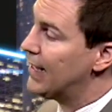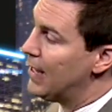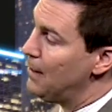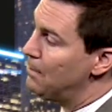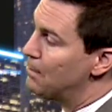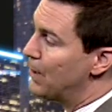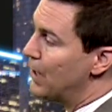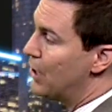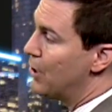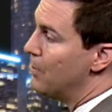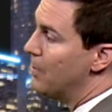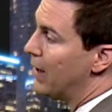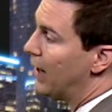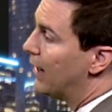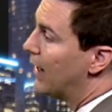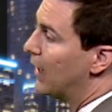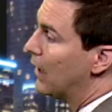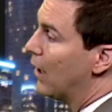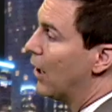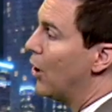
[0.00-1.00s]
Keep the
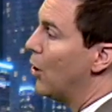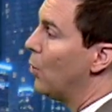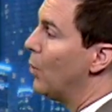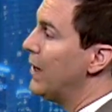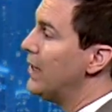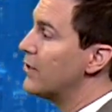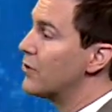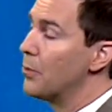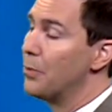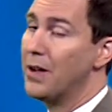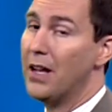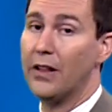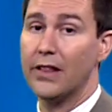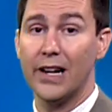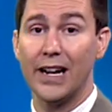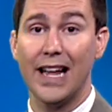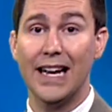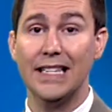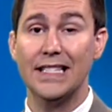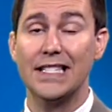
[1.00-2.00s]
humidity low. Winds will be on
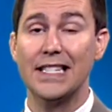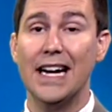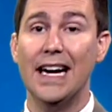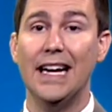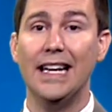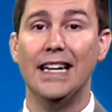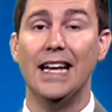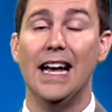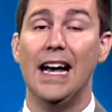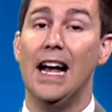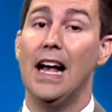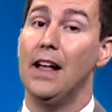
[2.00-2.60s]
the light side,